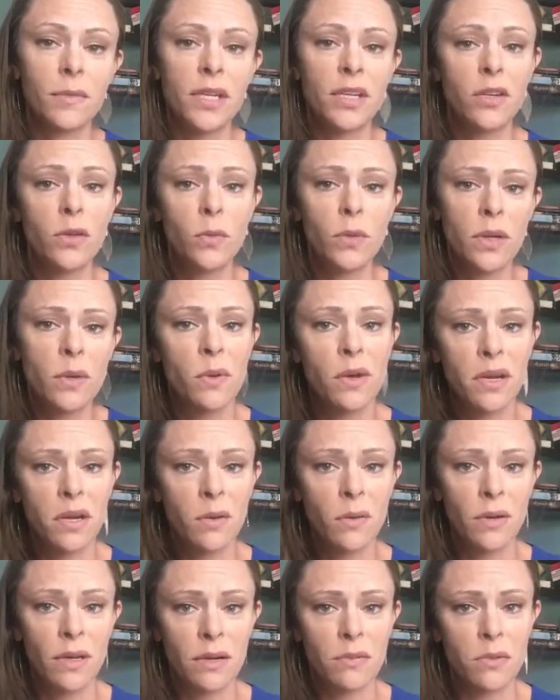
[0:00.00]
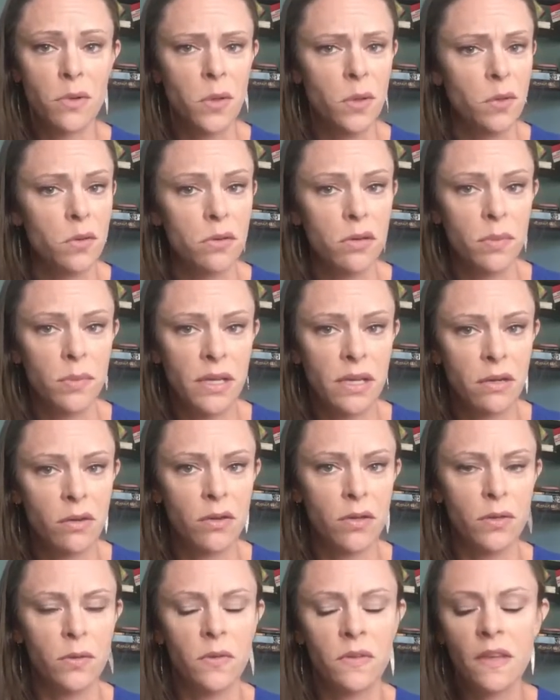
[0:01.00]
I mean, who wouldn't want to go on a Royal Caribbean
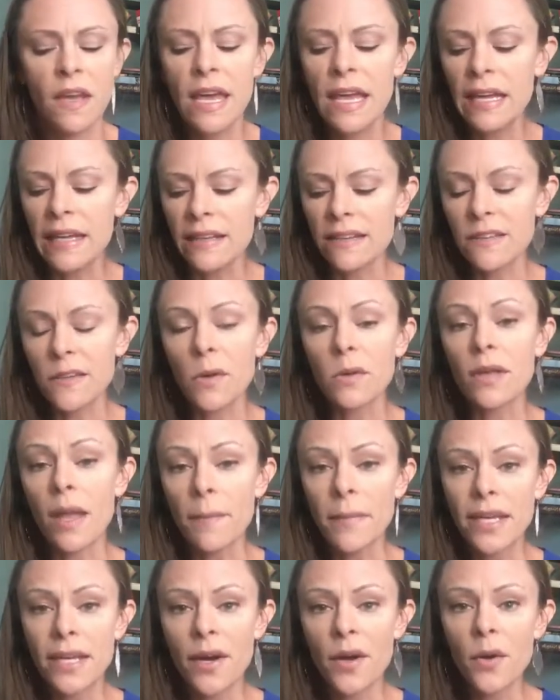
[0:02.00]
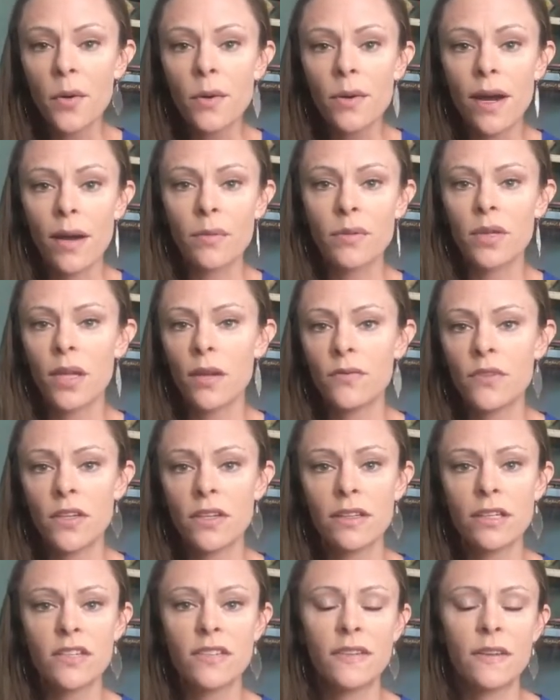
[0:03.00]
cruise? So let me know. I would love to
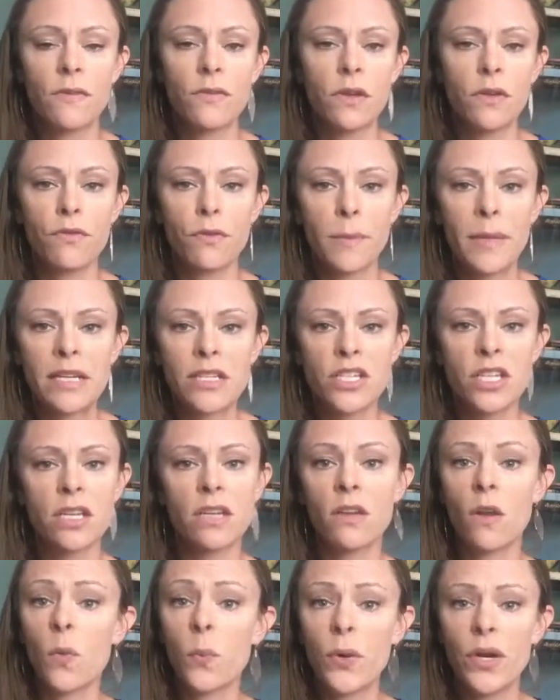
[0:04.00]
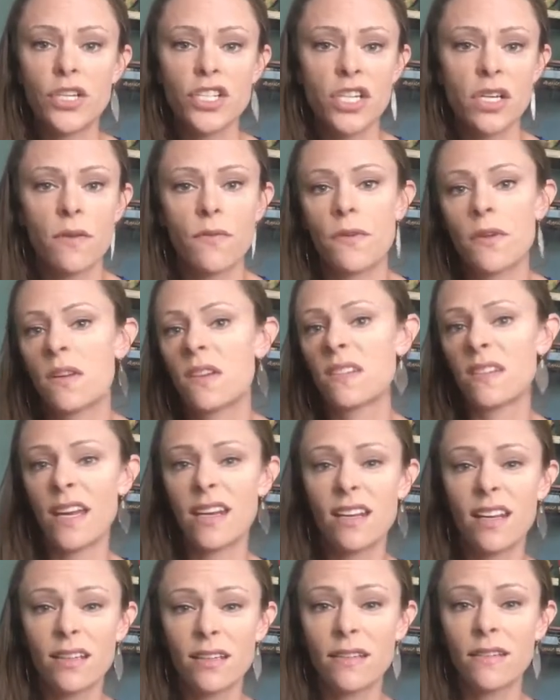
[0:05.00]
at least give you information. No pressure. If you
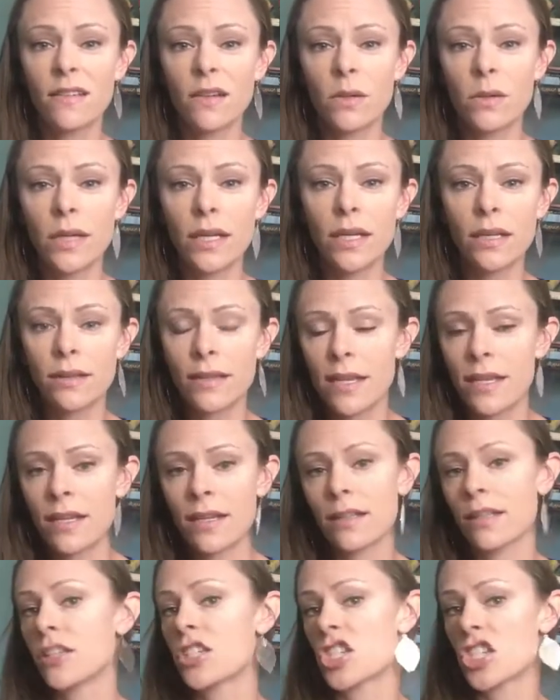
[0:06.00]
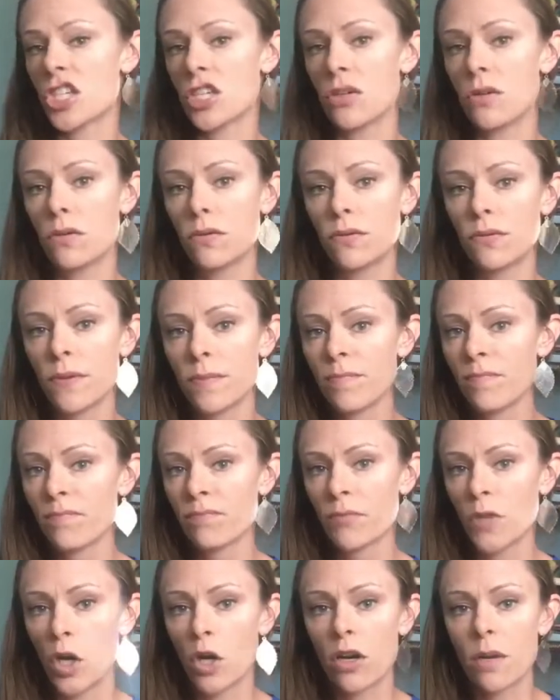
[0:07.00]
decide not to do it, then at least you've
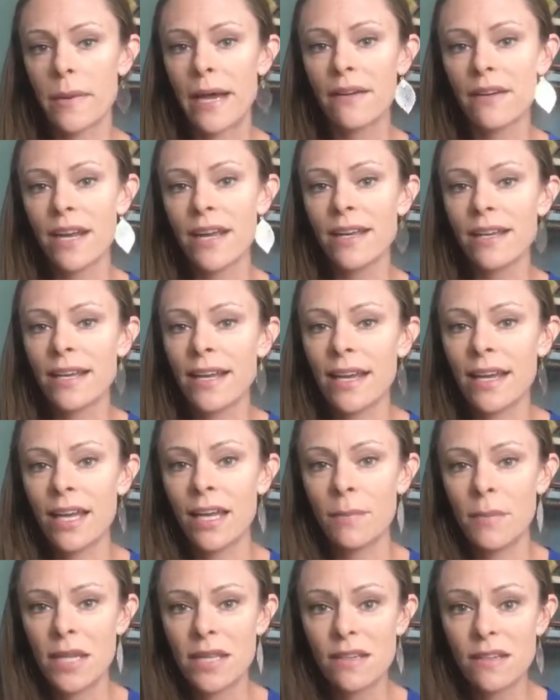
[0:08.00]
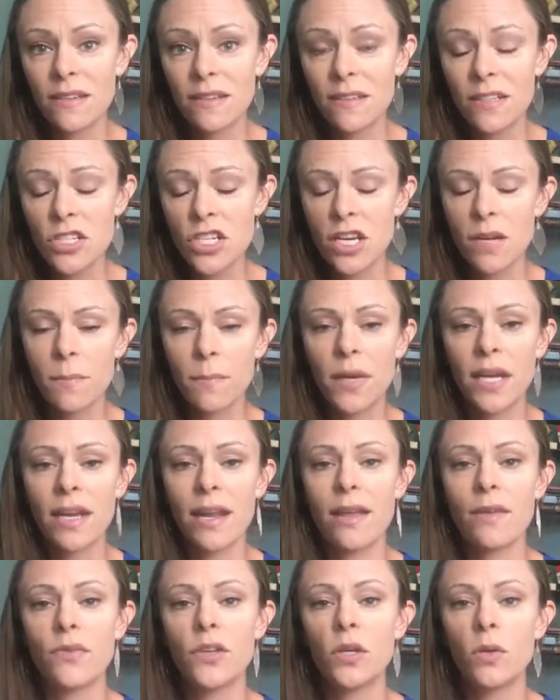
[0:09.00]
heard about it and made the decision.
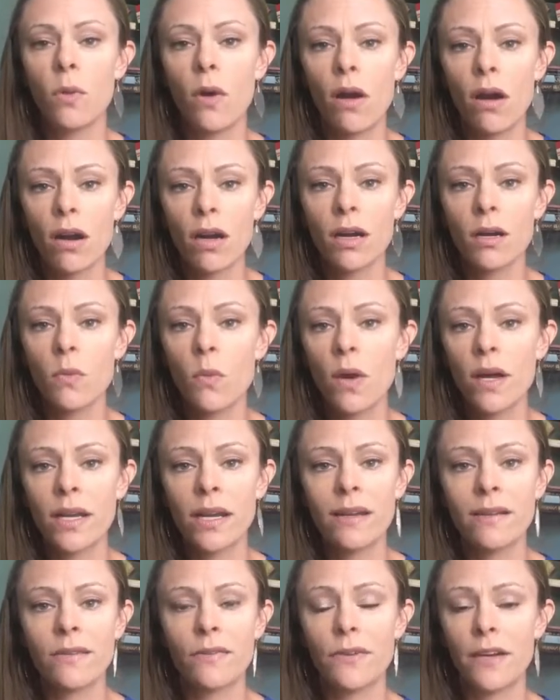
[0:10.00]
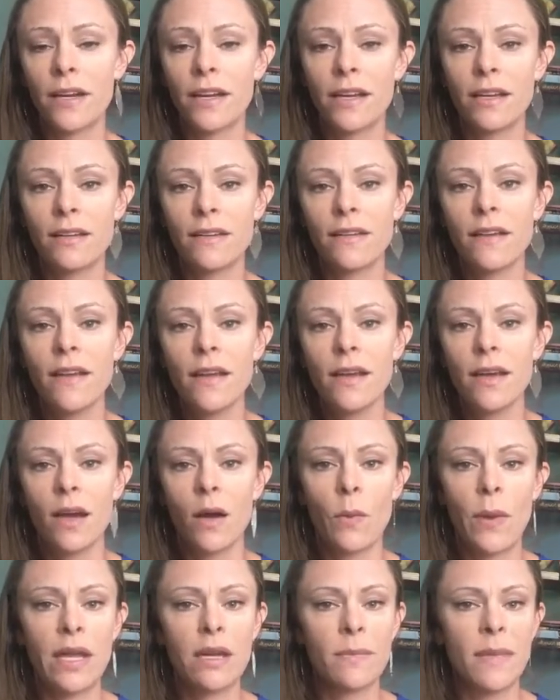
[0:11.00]
But if you are wanting to find
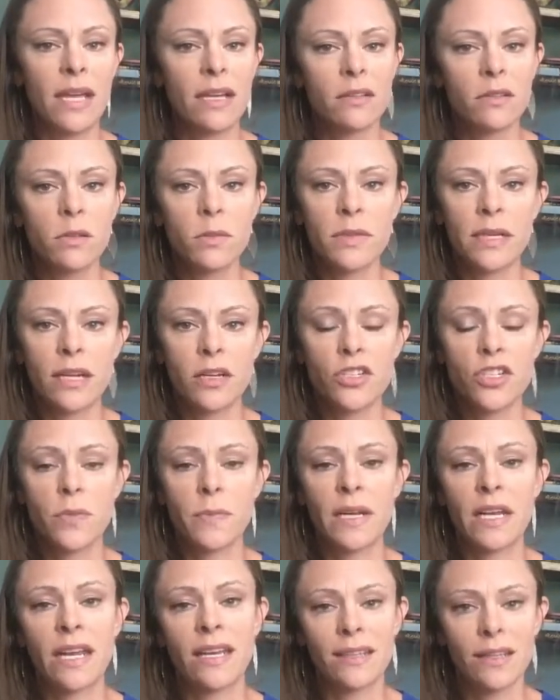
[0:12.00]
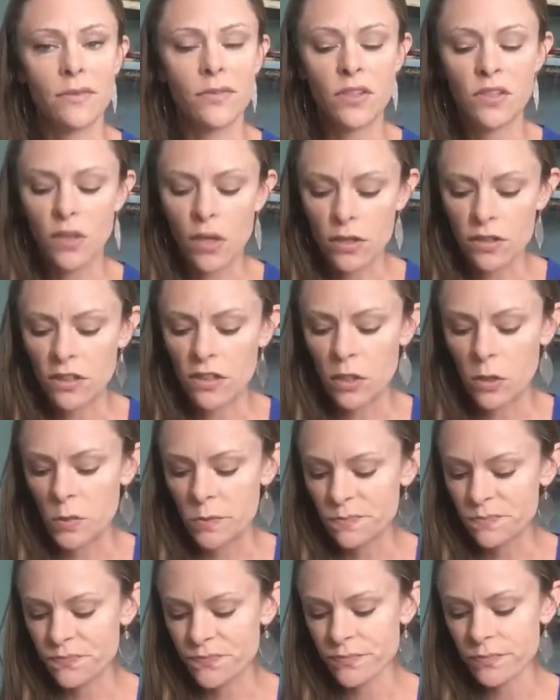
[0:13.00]
a way to make a little bit extra money, I'd love to talk to
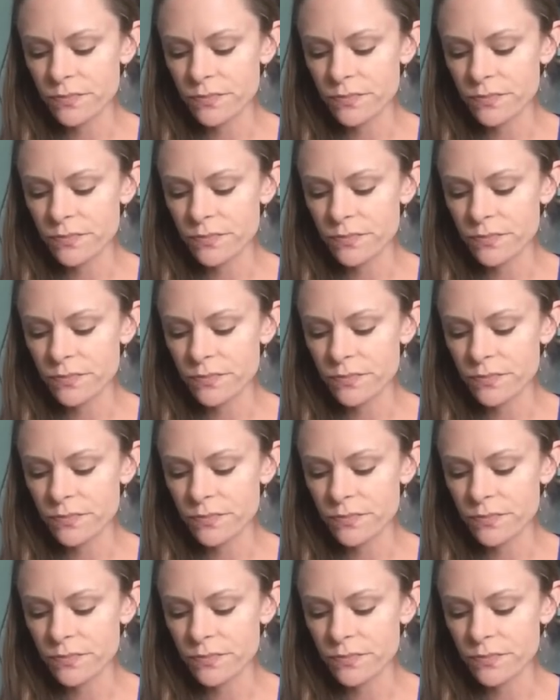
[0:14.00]
you.